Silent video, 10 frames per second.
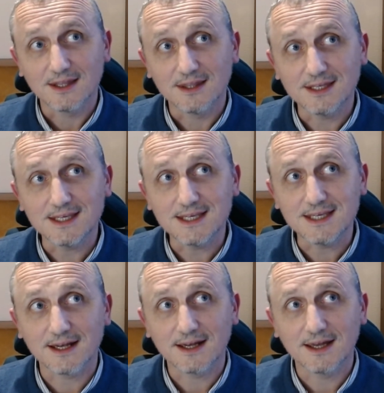
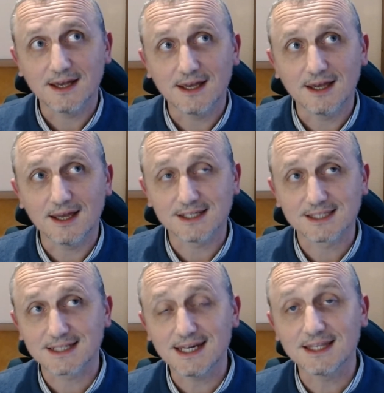The
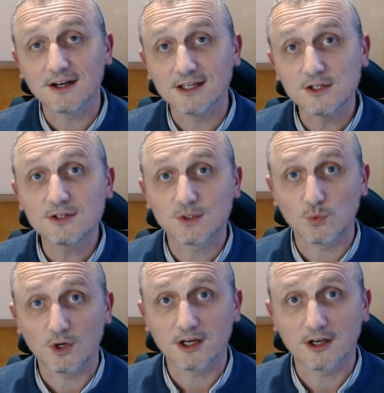estate that I used to
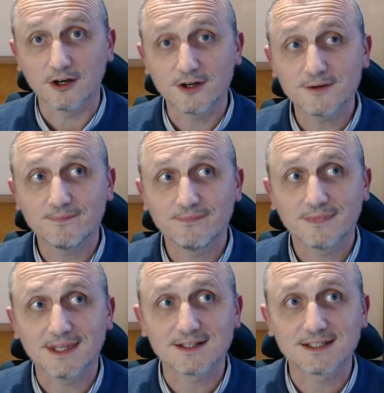work on,
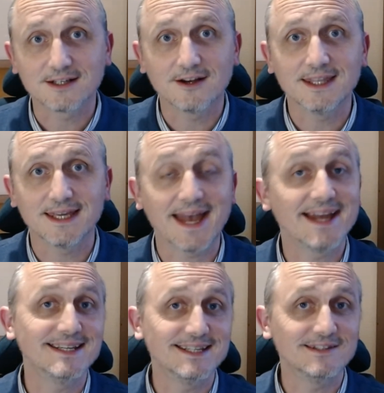there was a guy there,
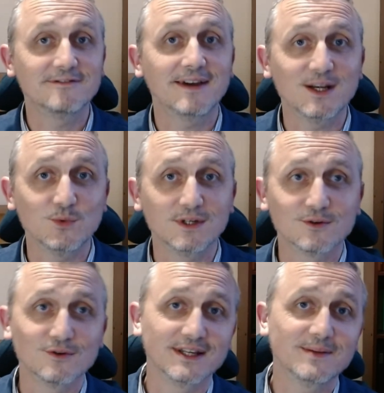Andy in the van, we'd
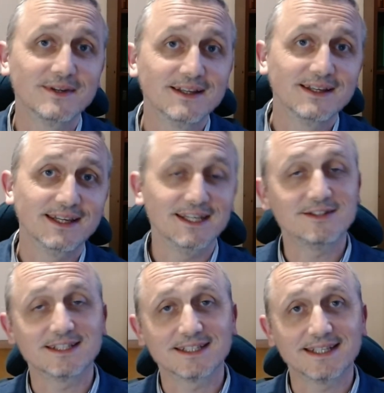call him. He
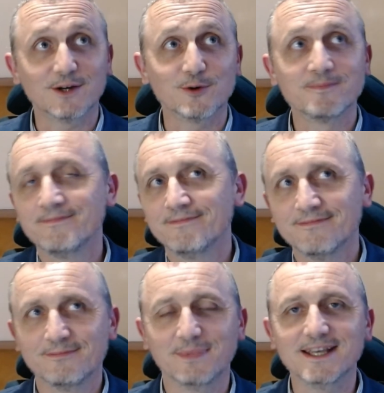used to sell
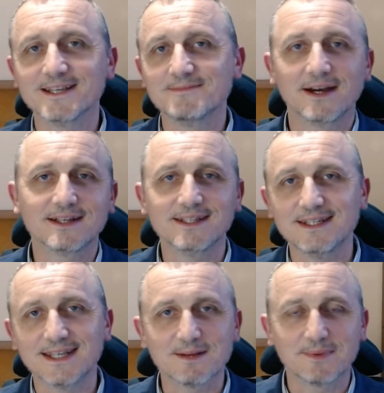bacon
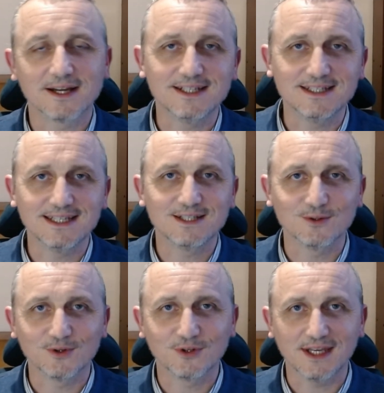butties, egg butties, these
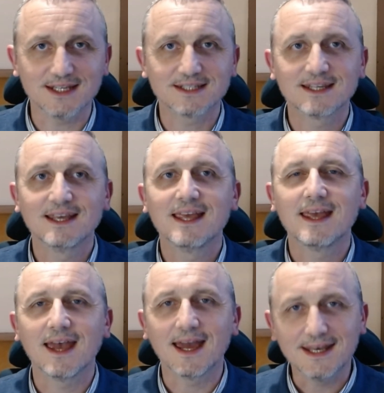sort of things.
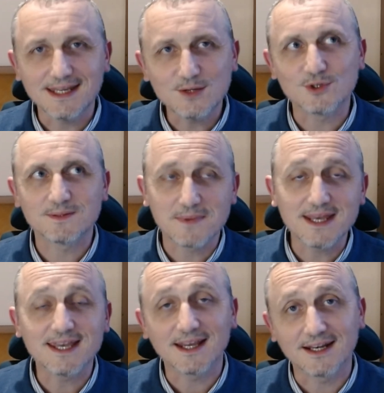And he was
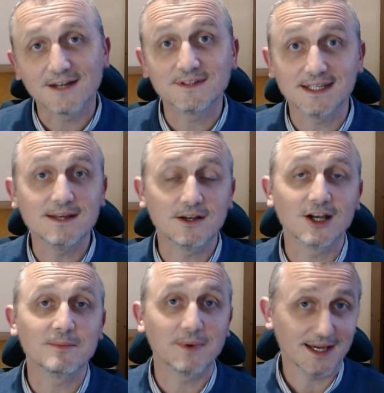making enough to keep
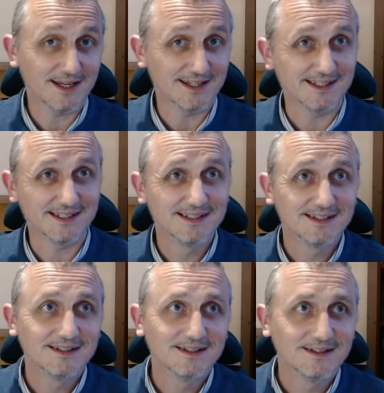going back, and
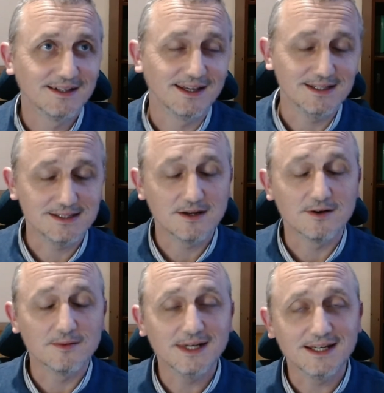he's
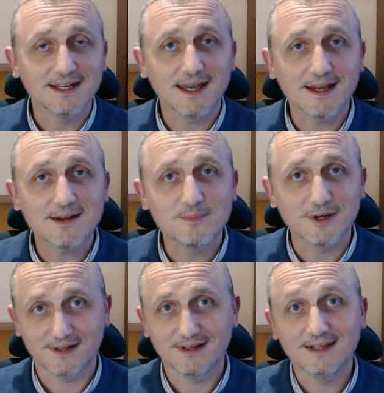not a millionaire,
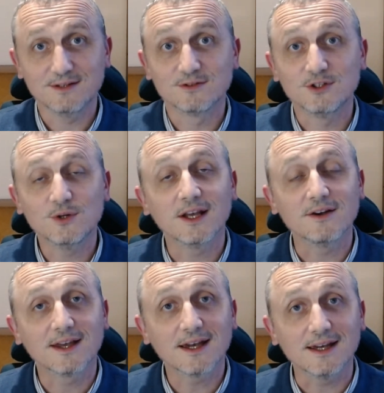but he was doing
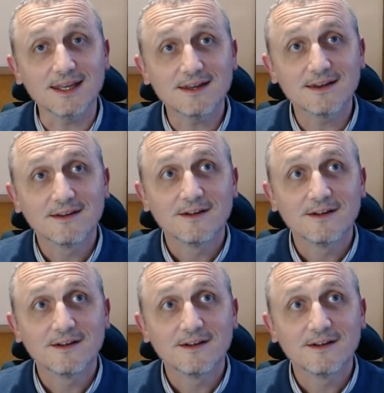okay.